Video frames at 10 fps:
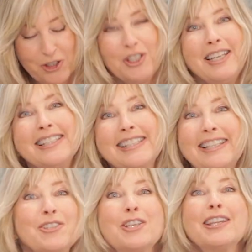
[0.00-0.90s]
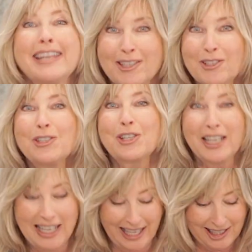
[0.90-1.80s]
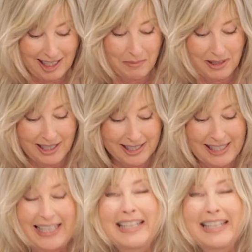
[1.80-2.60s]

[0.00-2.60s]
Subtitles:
She thinks she's going to get some of this.